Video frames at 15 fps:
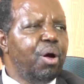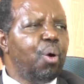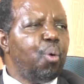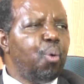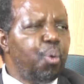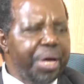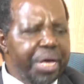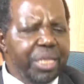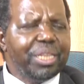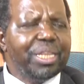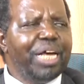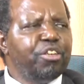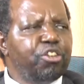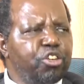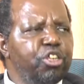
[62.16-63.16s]
Wait
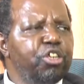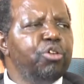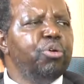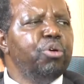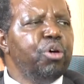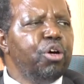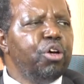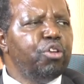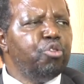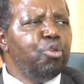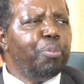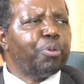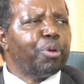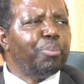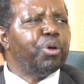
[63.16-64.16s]
until you
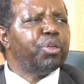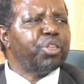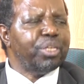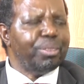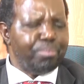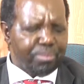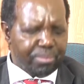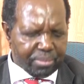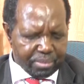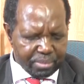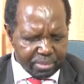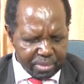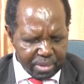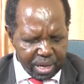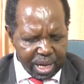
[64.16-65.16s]
promote
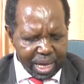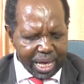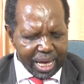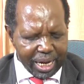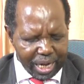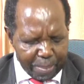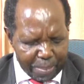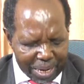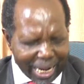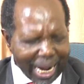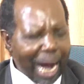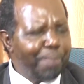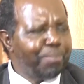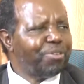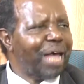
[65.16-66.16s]
him. And he
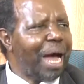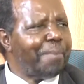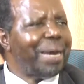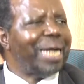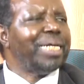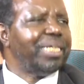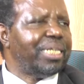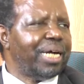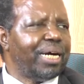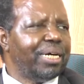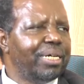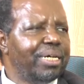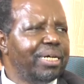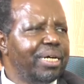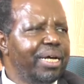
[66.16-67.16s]
becomes a manager.
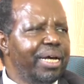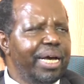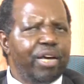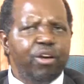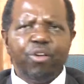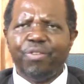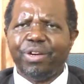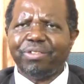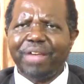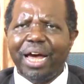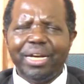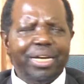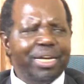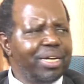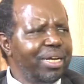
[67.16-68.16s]
And all of a
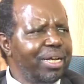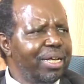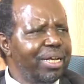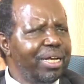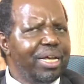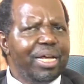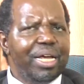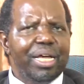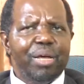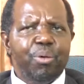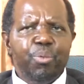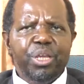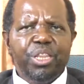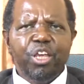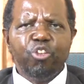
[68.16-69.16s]
sudden,
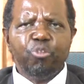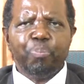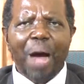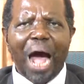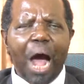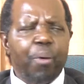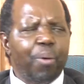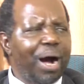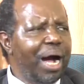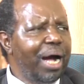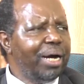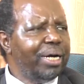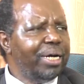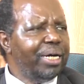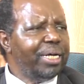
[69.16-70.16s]
with his power,
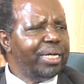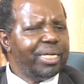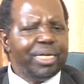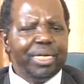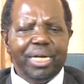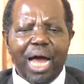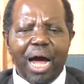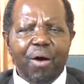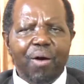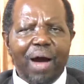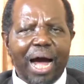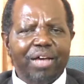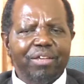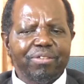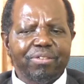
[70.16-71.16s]
he now
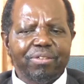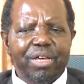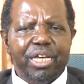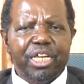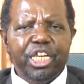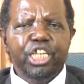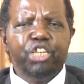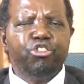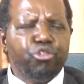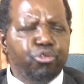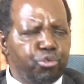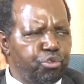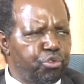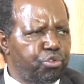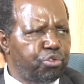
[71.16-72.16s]
has
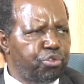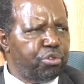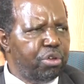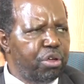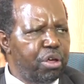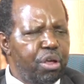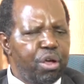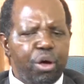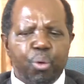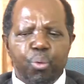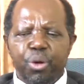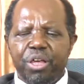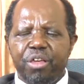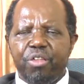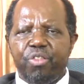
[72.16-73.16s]
issues
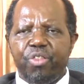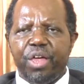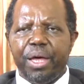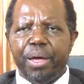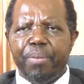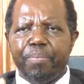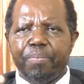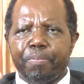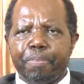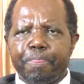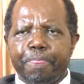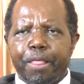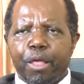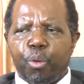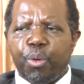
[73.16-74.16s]
with
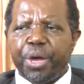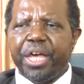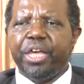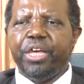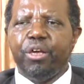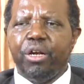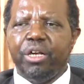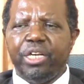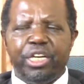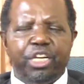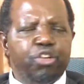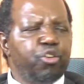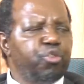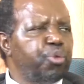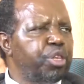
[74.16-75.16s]
where he
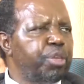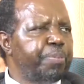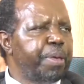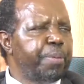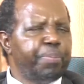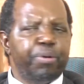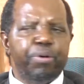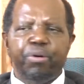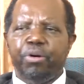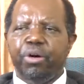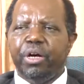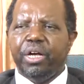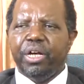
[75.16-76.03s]
deals with people.